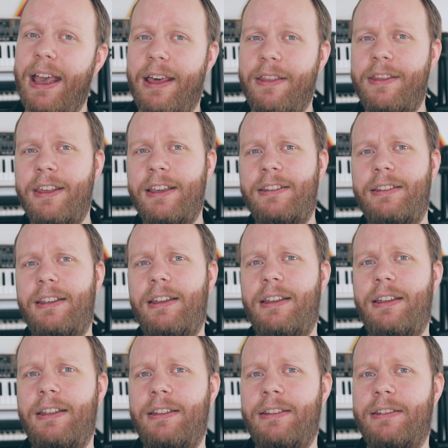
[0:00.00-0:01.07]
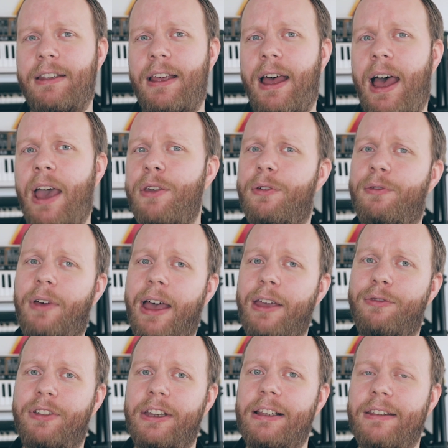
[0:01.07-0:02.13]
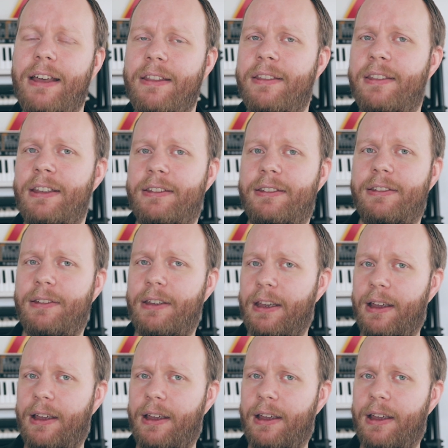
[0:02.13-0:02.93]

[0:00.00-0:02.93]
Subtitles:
And this is, I feel that this